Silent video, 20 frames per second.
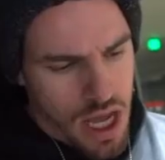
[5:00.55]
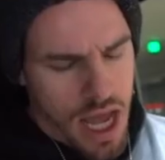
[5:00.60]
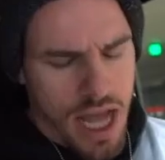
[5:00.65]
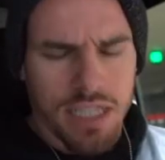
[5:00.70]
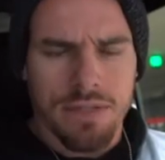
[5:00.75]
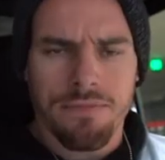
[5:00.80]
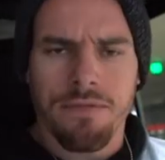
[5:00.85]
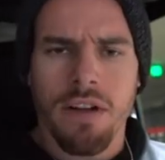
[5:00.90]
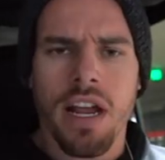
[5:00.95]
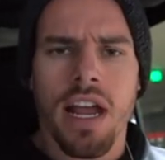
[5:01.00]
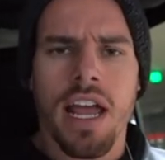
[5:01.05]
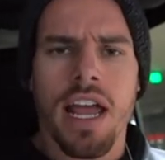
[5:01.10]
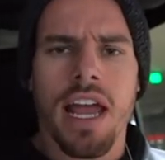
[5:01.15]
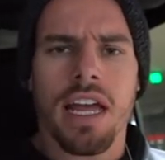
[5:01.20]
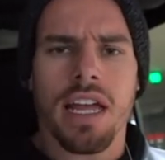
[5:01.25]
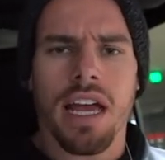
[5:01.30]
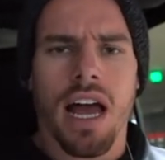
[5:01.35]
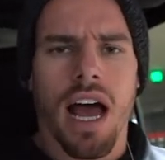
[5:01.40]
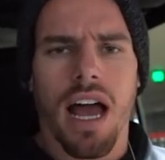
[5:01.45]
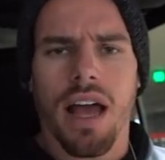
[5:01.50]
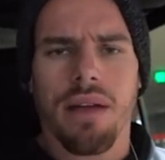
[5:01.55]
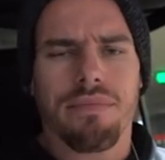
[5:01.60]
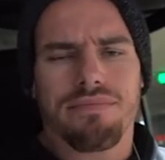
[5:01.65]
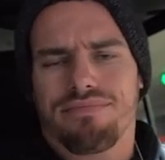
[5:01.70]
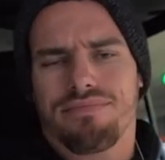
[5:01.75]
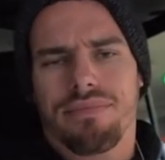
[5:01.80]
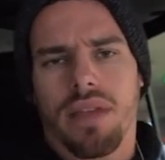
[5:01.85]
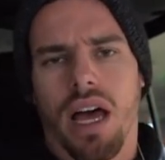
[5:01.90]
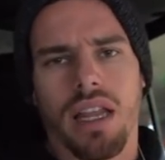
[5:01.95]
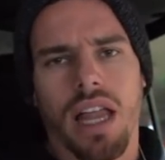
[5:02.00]
it's very, it,
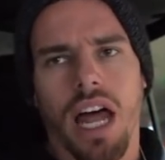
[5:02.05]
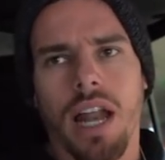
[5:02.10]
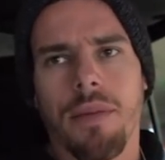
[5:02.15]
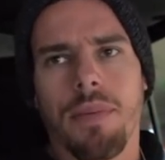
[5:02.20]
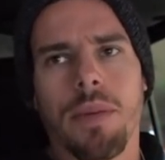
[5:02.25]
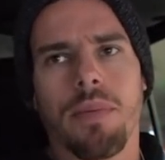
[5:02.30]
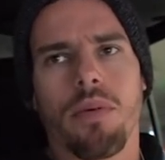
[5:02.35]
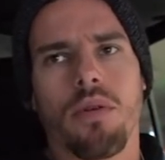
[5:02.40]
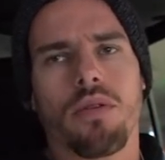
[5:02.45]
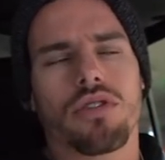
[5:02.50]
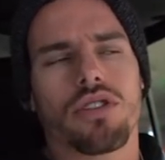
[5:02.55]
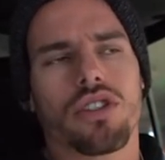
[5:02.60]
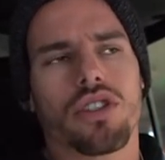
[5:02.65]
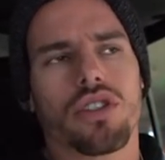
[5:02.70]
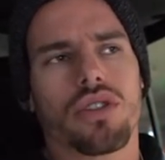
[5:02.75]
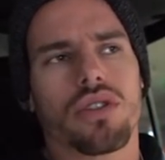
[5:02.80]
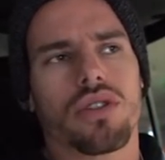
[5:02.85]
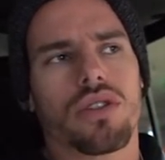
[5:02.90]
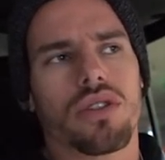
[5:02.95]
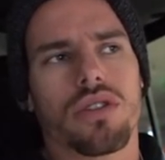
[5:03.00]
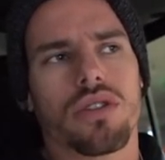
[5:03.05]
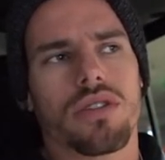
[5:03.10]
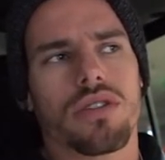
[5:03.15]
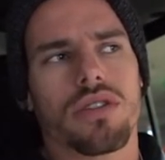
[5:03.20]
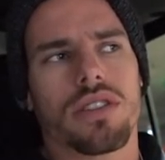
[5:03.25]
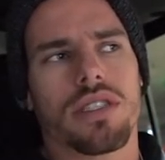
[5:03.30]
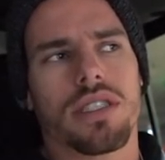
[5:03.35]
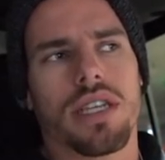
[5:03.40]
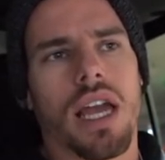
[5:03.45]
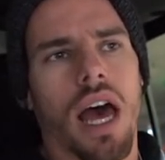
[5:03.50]
a lot of people
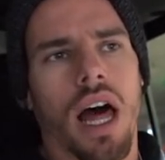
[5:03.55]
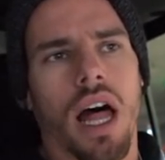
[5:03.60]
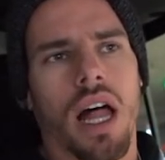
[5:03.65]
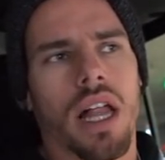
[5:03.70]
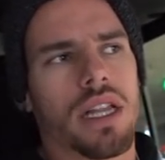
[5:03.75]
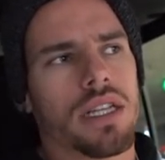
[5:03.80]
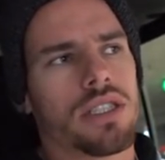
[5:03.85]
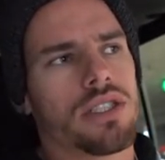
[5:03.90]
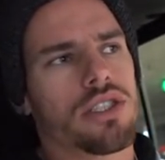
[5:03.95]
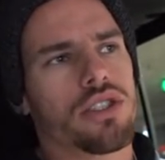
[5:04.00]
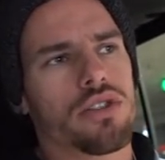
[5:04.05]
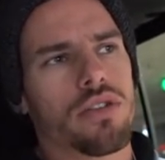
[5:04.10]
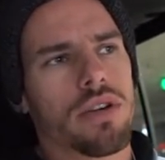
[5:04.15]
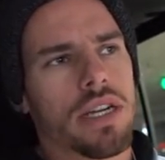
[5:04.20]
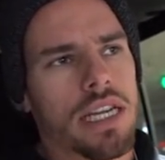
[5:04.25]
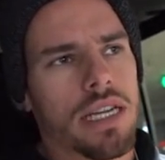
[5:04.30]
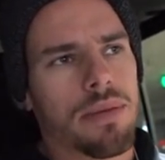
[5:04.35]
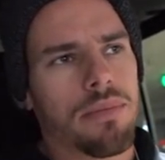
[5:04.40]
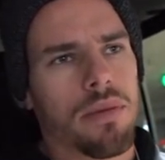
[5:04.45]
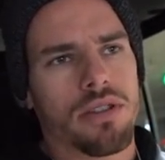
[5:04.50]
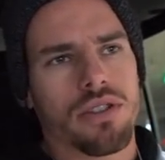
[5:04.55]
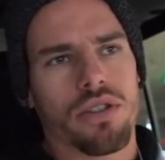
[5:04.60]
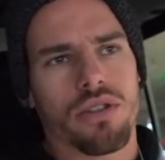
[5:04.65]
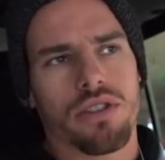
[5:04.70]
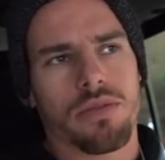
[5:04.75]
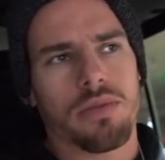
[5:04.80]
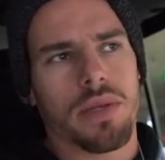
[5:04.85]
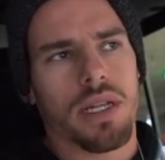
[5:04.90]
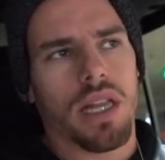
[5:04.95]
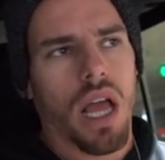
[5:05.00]
yell and scream on
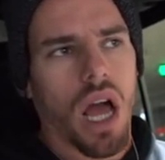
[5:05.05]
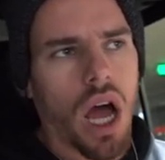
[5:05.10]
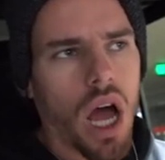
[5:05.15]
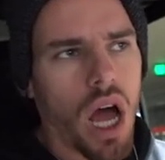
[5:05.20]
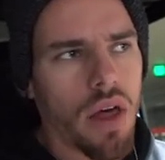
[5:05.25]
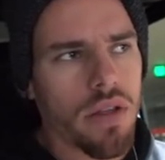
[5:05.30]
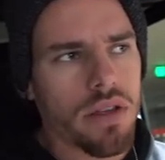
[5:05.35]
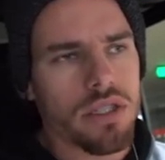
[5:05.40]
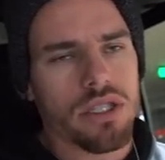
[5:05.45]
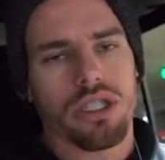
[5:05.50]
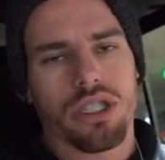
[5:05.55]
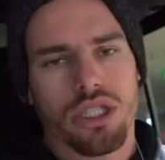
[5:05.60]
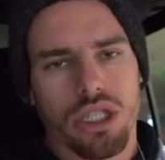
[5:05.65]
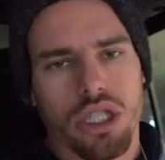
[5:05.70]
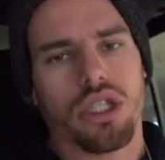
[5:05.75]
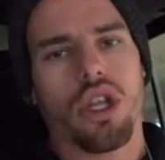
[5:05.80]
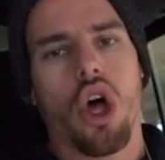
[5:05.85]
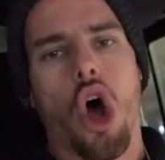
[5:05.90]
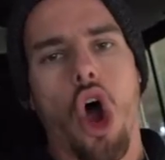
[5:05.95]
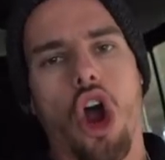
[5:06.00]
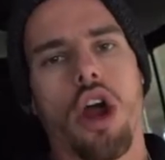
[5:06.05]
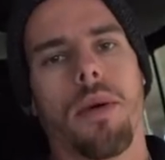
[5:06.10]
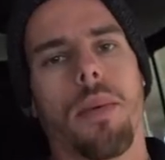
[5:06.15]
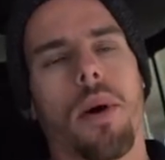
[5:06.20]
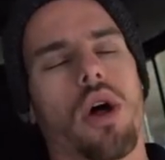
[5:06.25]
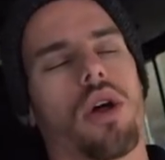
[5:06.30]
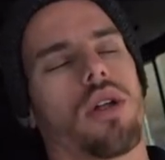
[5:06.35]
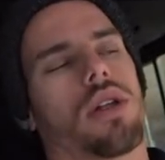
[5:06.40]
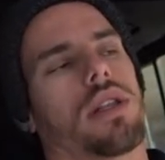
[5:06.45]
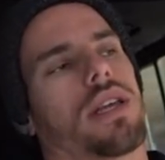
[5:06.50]
social media like, oh, this is
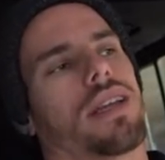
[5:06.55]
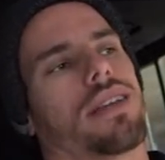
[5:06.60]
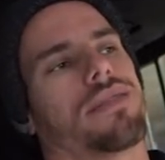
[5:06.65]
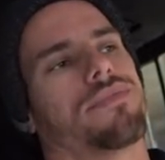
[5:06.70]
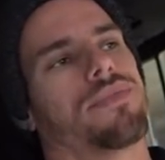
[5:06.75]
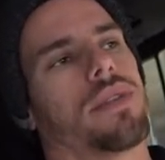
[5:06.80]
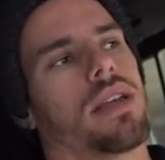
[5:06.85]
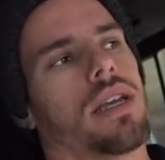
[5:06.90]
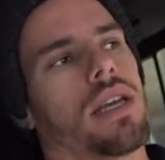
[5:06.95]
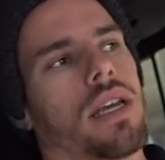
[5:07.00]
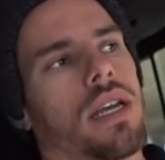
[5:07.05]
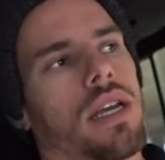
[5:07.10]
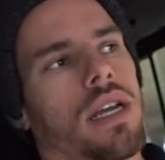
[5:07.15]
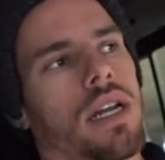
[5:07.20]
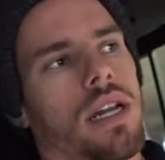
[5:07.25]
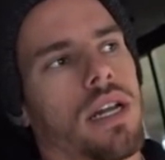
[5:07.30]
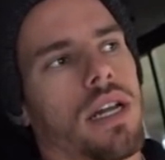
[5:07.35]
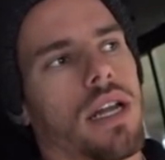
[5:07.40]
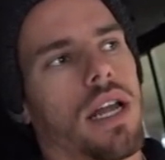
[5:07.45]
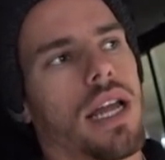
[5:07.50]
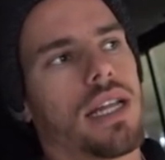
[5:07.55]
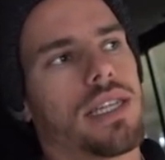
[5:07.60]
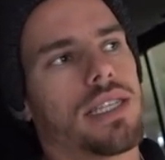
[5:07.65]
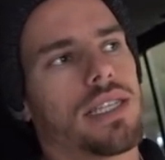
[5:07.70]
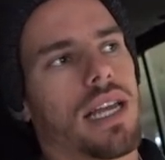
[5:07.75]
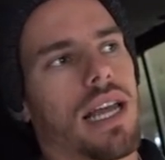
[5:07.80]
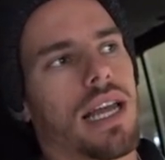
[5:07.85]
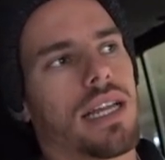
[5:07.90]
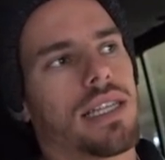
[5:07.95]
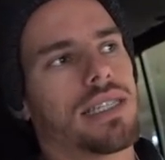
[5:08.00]
horrible. Like,
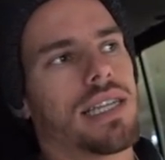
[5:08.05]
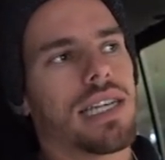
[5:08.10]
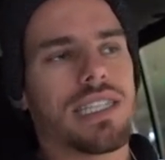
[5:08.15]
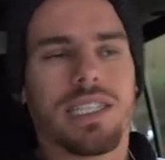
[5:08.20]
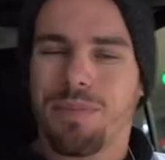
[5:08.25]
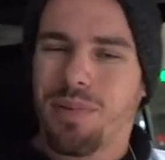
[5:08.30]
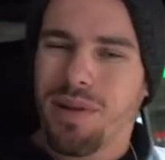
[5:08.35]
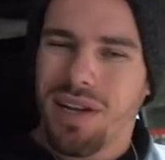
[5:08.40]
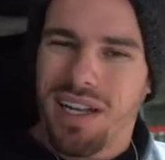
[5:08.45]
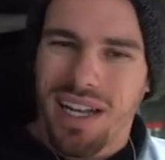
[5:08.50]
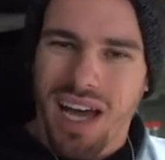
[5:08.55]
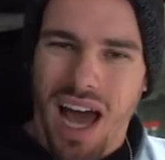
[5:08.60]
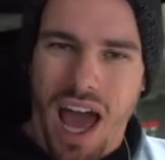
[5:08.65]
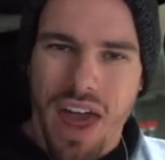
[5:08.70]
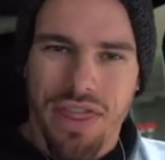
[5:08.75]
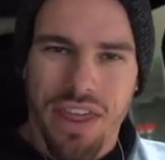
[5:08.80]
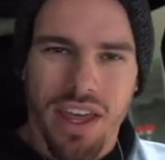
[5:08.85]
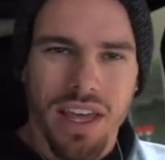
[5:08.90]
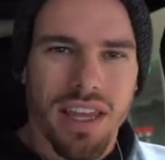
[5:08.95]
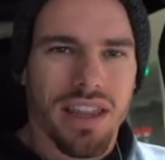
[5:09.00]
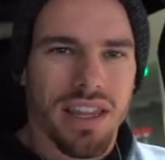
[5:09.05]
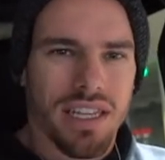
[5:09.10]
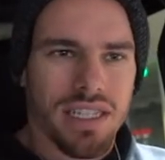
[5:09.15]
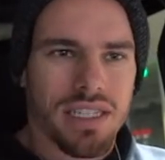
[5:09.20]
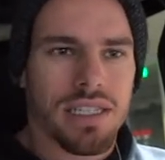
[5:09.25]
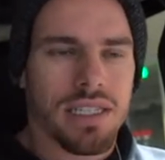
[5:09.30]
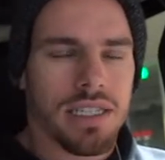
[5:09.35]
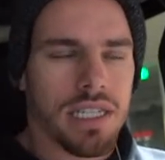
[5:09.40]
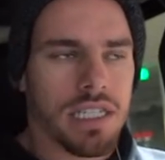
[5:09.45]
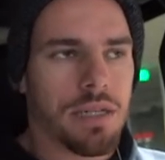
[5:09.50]
it's it's discipline. I think
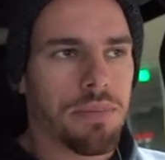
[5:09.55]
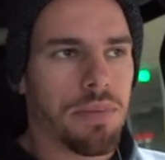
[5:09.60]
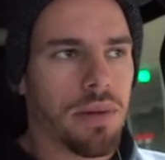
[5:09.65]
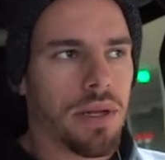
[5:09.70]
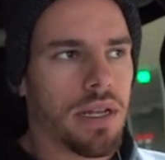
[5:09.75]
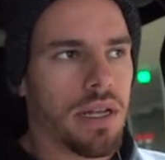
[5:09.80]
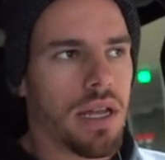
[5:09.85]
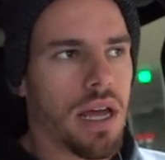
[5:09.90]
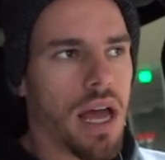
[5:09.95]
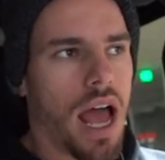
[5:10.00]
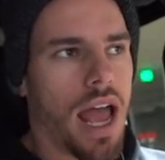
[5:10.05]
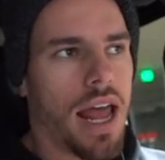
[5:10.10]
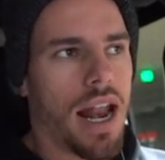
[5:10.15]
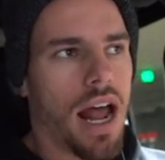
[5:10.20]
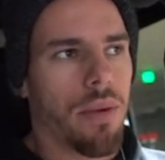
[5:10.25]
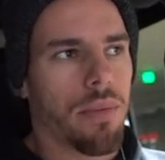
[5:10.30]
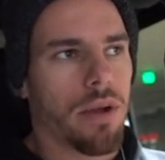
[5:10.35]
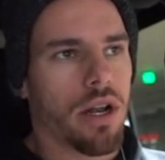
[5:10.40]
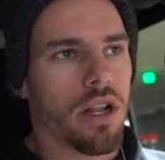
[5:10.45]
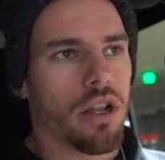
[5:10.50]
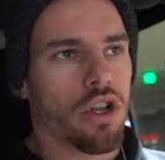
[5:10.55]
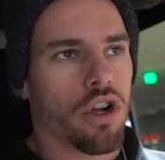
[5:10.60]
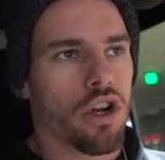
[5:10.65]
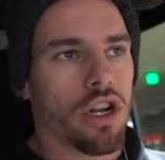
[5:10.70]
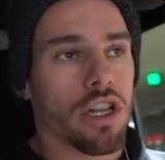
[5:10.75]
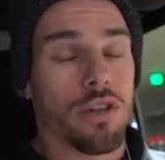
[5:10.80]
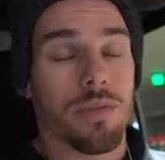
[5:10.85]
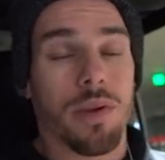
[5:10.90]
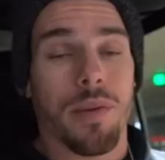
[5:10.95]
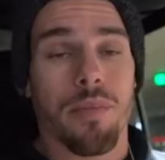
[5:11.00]
this is discipline, and I'm gonna learn
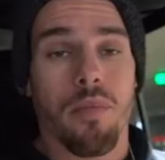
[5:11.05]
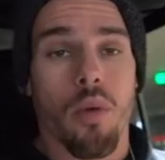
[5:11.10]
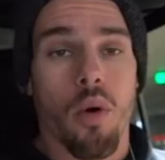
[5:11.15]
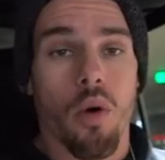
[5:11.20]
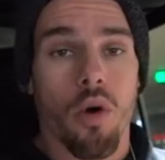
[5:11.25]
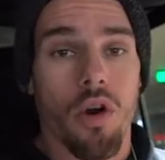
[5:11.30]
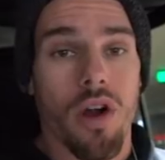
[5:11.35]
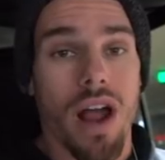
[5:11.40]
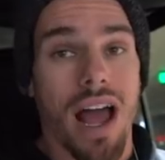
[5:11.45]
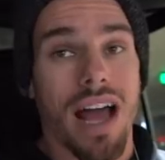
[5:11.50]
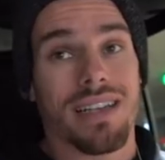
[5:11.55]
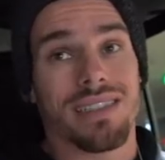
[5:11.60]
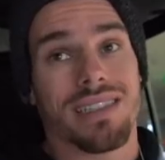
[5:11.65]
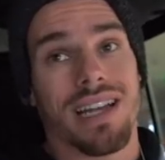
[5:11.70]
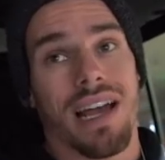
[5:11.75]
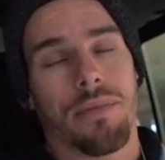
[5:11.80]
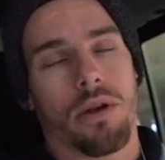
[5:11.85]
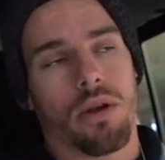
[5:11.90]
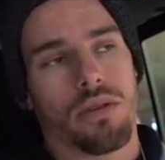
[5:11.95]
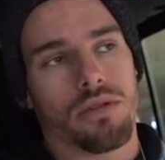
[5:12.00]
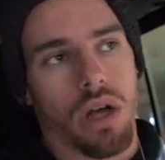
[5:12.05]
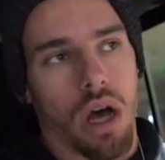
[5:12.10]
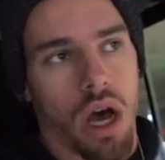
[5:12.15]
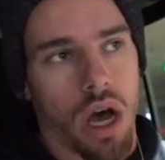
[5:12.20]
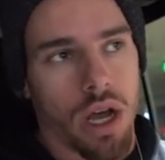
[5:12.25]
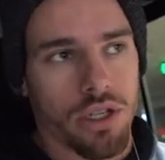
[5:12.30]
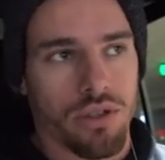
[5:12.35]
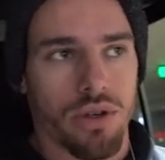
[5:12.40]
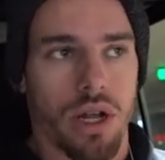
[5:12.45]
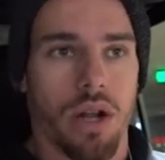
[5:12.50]
a little bit more as time goes
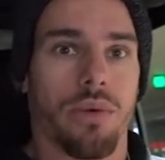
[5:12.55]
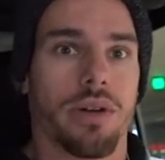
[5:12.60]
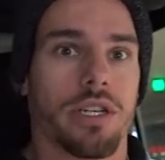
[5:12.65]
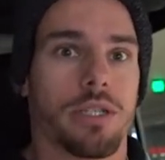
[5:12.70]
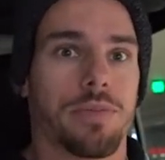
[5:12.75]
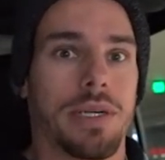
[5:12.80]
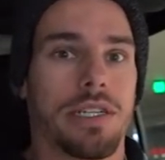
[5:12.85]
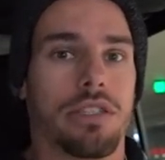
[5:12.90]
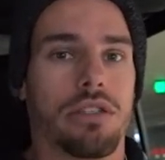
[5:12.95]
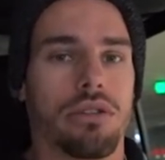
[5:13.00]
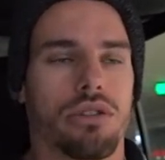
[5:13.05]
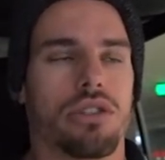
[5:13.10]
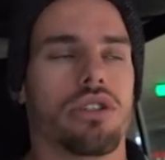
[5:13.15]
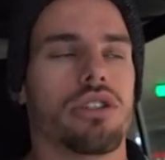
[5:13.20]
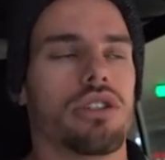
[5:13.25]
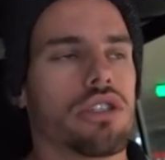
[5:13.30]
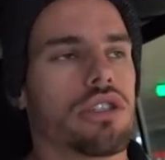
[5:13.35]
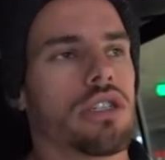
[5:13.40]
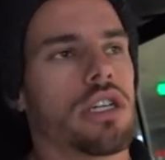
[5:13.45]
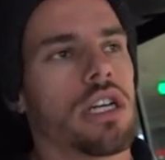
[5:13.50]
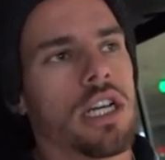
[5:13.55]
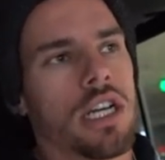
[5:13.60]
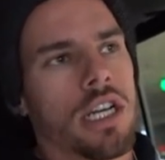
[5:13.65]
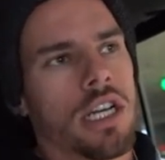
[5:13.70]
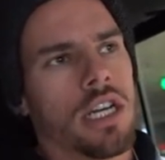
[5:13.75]
on. So I don't want to speak too soon,